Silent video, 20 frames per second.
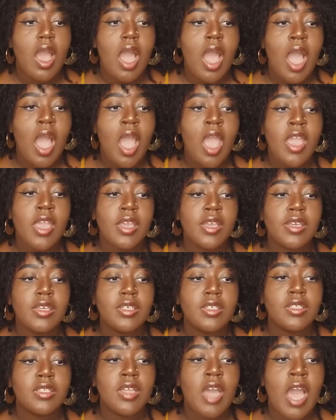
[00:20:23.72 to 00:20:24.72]
I
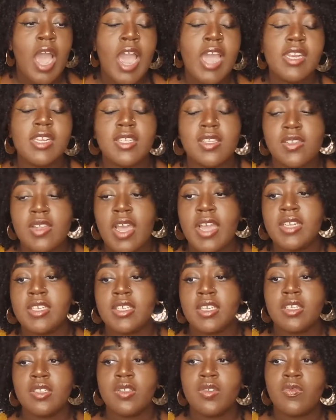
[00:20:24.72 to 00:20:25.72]

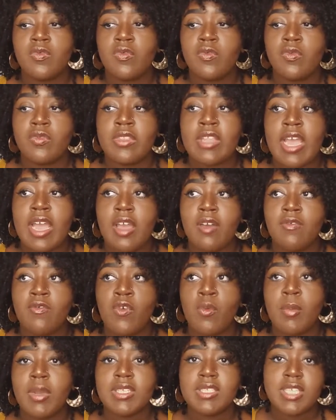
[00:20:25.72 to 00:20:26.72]
decided that
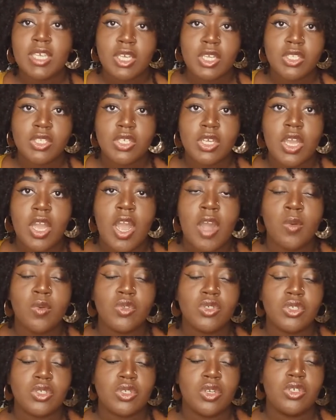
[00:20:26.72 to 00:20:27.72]
for my second year I
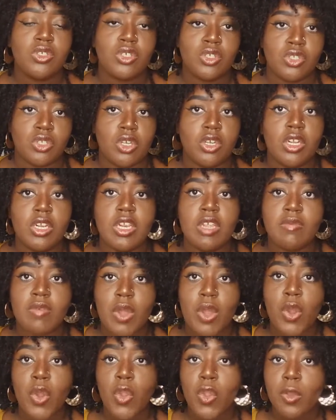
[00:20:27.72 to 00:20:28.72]
was just gonna live
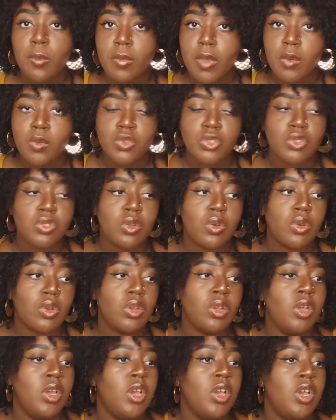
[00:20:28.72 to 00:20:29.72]
at home. I was not
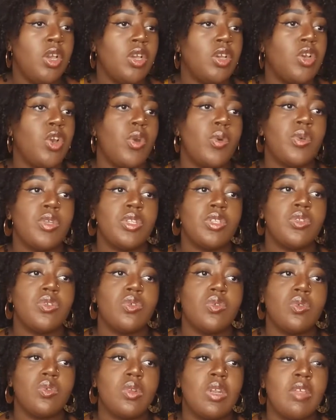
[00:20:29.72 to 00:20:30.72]
going
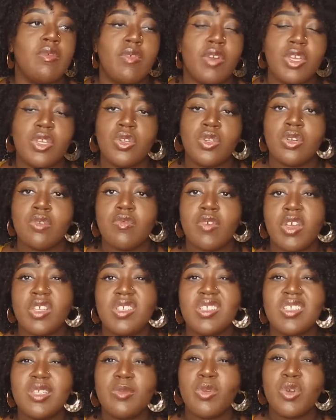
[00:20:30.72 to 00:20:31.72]
to live at
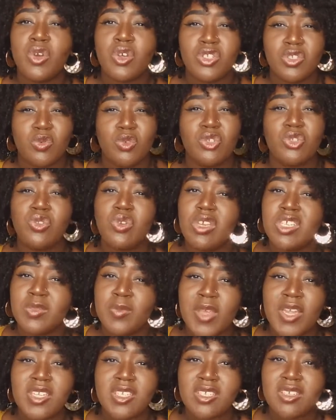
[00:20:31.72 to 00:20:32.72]
university because it was too
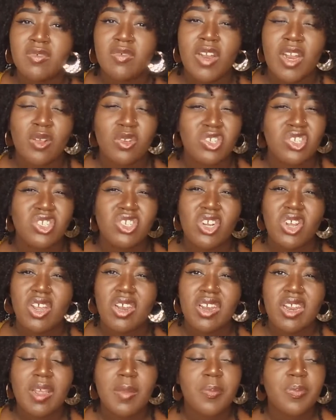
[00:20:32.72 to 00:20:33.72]
expensive and I was
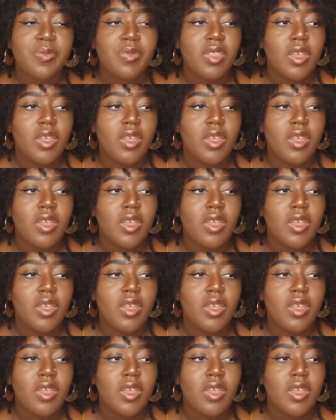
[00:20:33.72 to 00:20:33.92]
struggling.